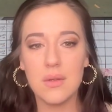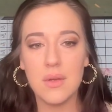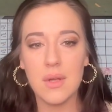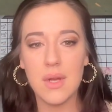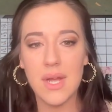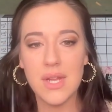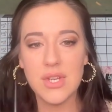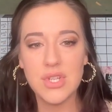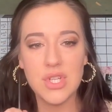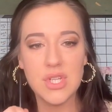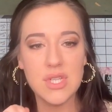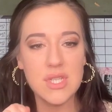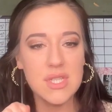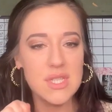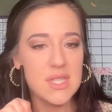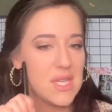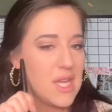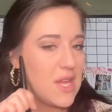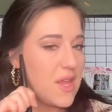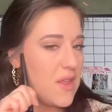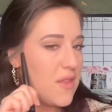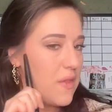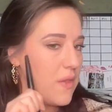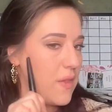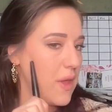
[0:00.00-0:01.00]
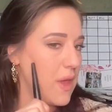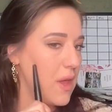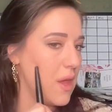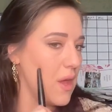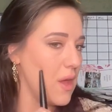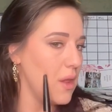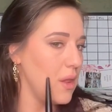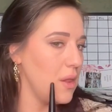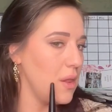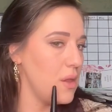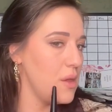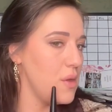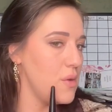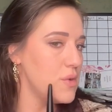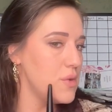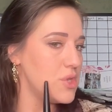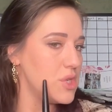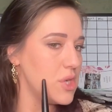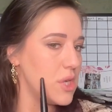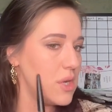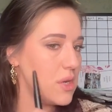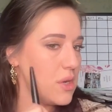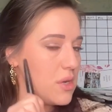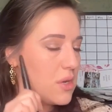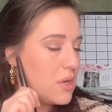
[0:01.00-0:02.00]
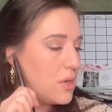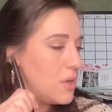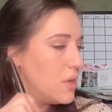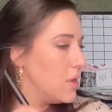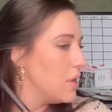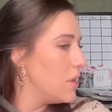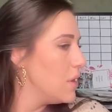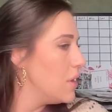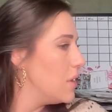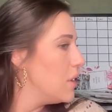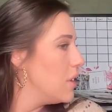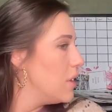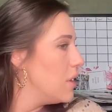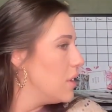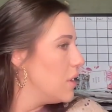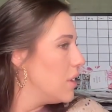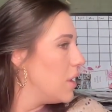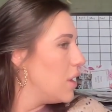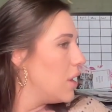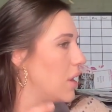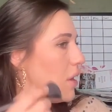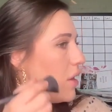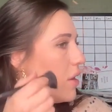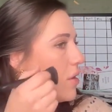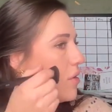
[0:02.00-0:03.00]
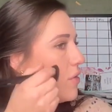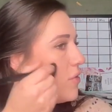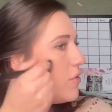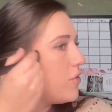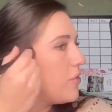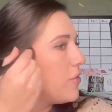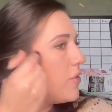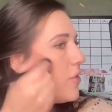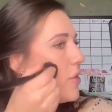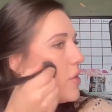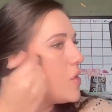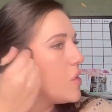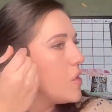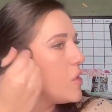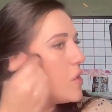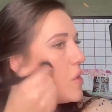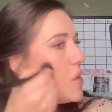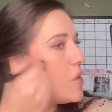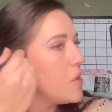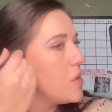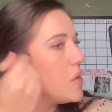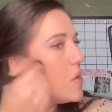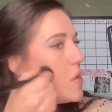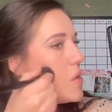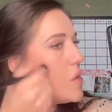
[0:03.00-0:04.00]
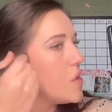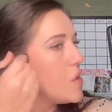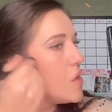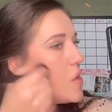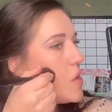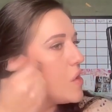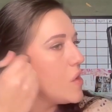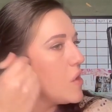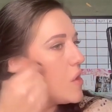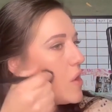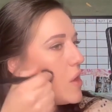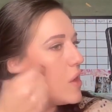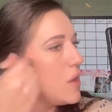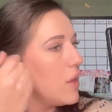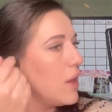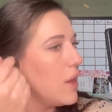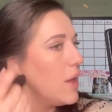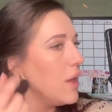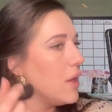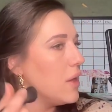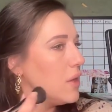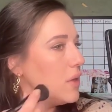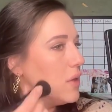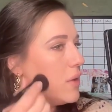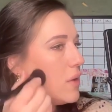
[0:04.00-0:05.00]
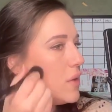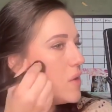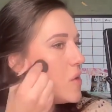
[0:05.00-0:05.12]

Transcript: I just see the illusion of a line.